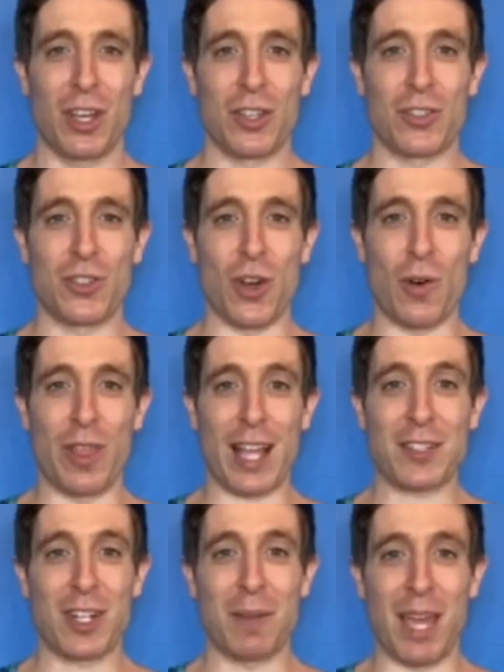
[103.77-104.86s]
So that's
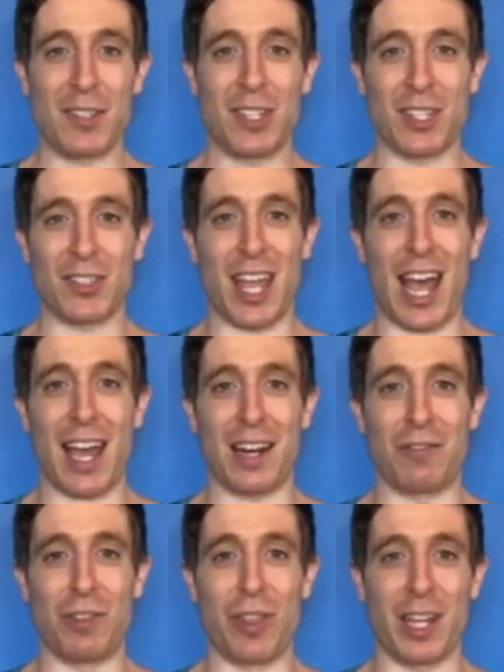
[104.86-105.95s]
an amazing stat if
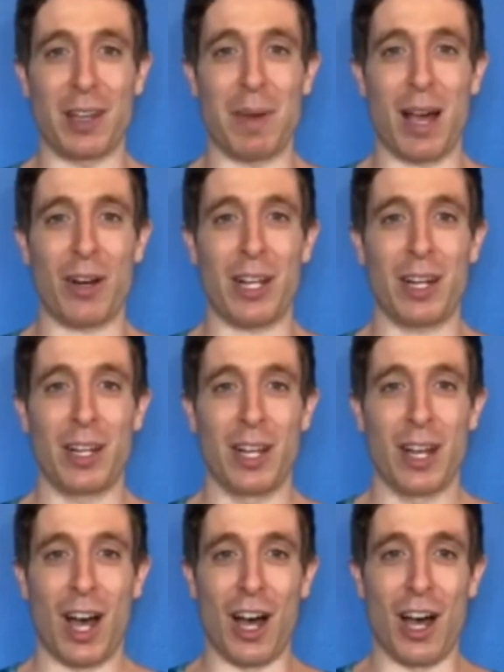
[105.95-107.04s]
you think about it.
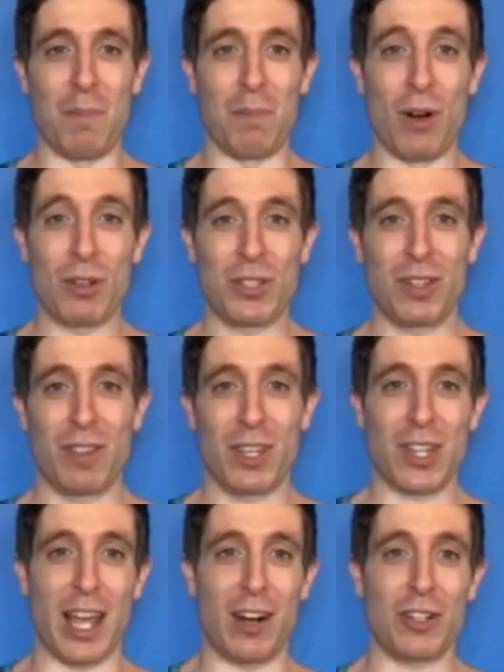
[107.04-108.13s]
Most of this
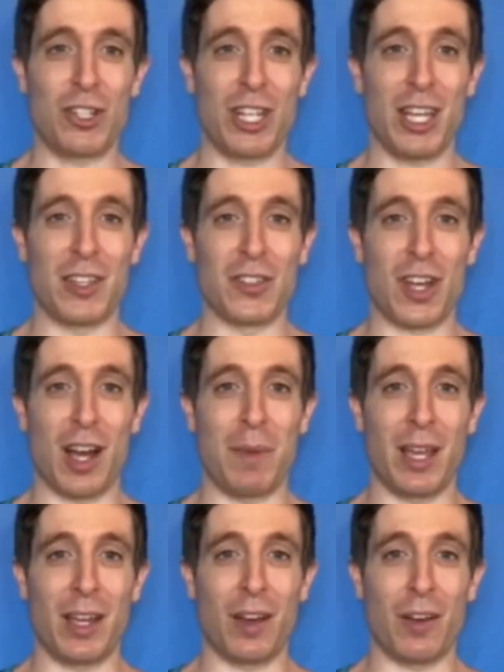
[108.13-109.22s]
energy is coming